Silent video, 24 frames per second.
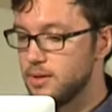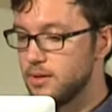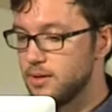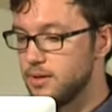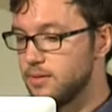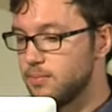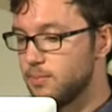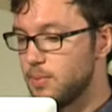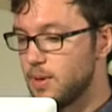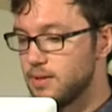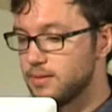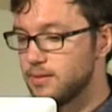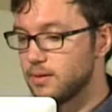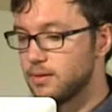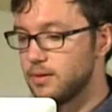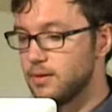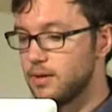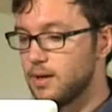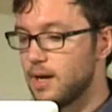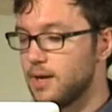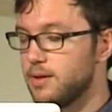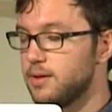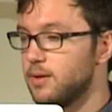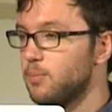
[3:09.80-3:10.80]
is basically
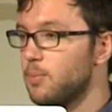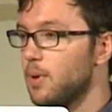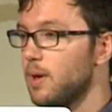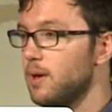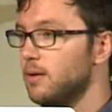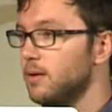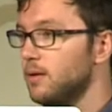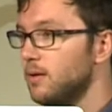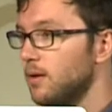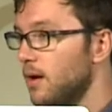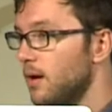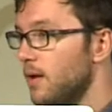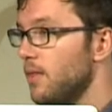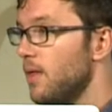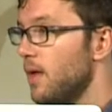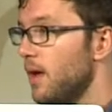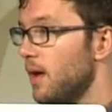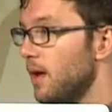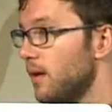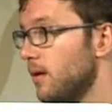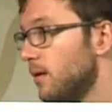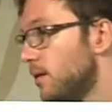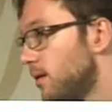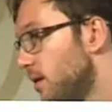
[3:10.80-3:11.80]
not dependent on
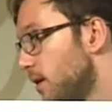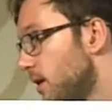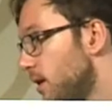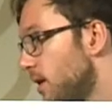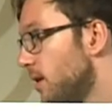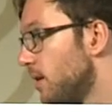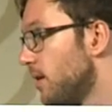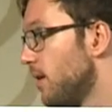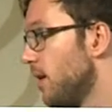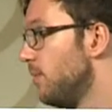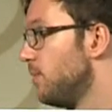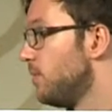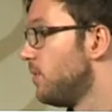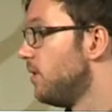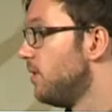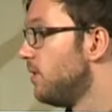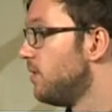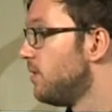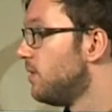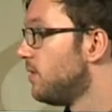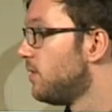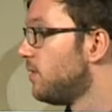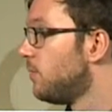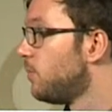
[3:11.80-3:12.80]
that time
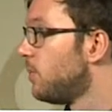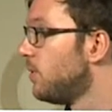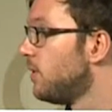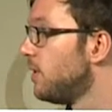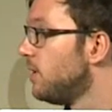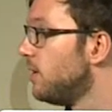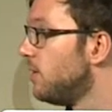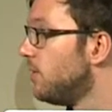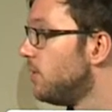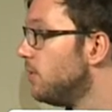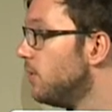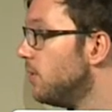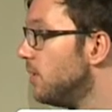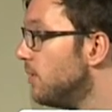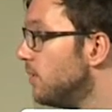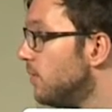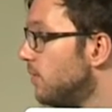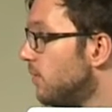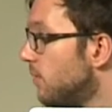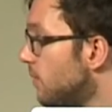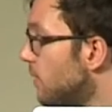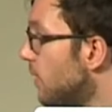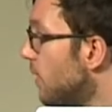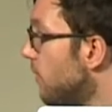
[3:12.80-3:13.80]
series. It's a pretty intuitive
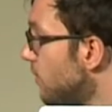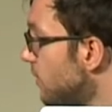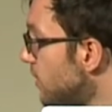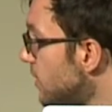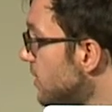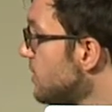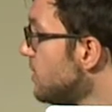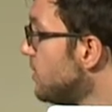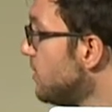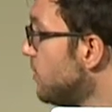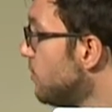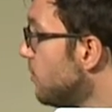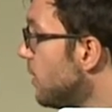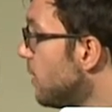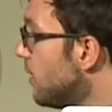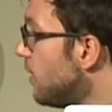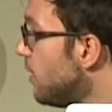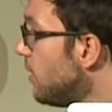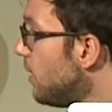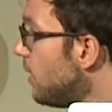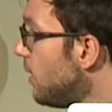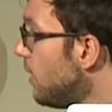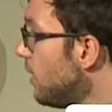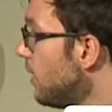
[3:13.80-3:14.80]
definition, but
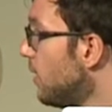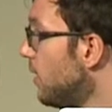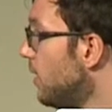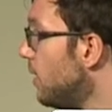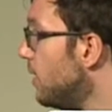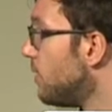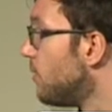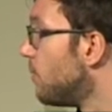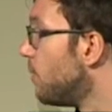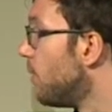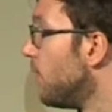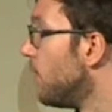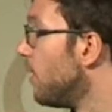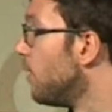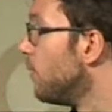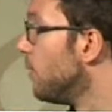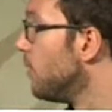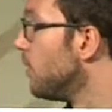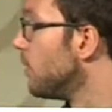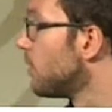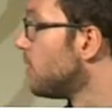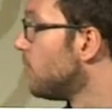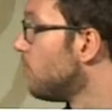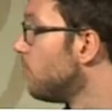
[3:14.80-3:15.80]
it's one that
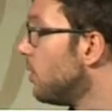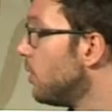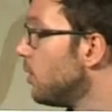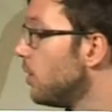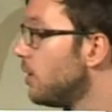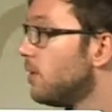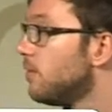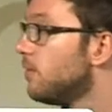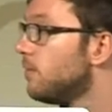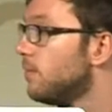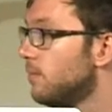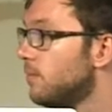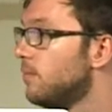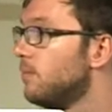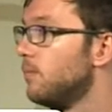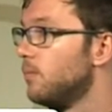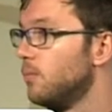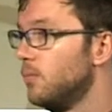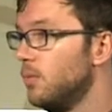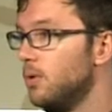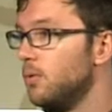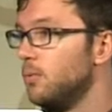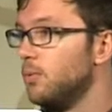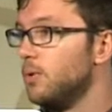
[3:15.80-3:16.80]
we'll exploit
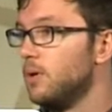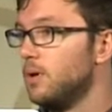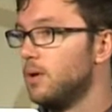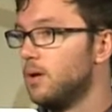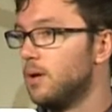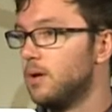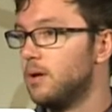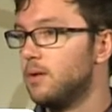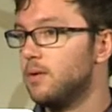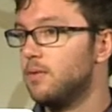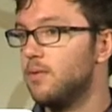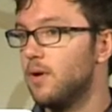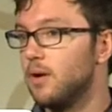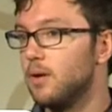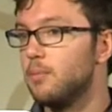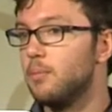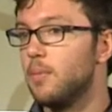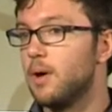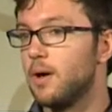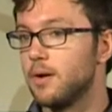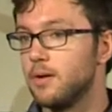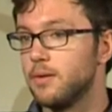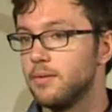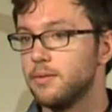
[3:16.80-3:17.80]
when we uh, develop
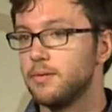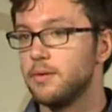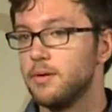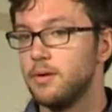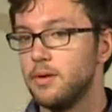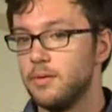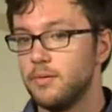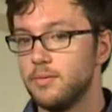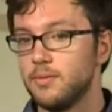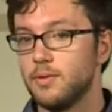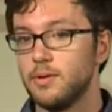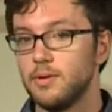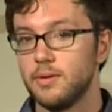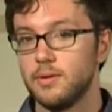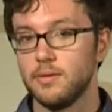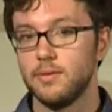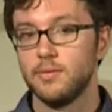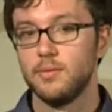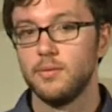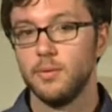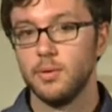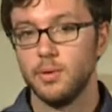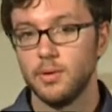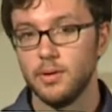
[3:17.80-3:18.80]
models and inference
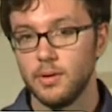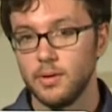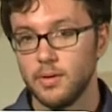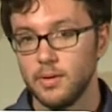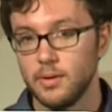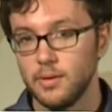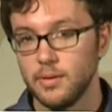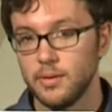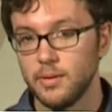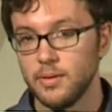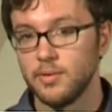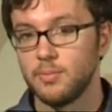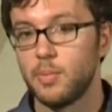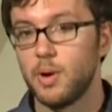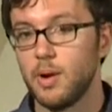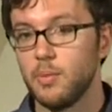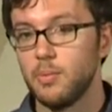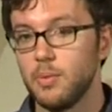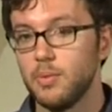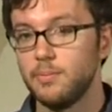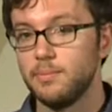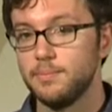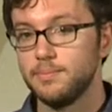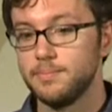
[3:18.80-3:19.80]
for this
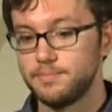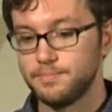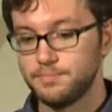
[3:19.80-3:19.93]
problem.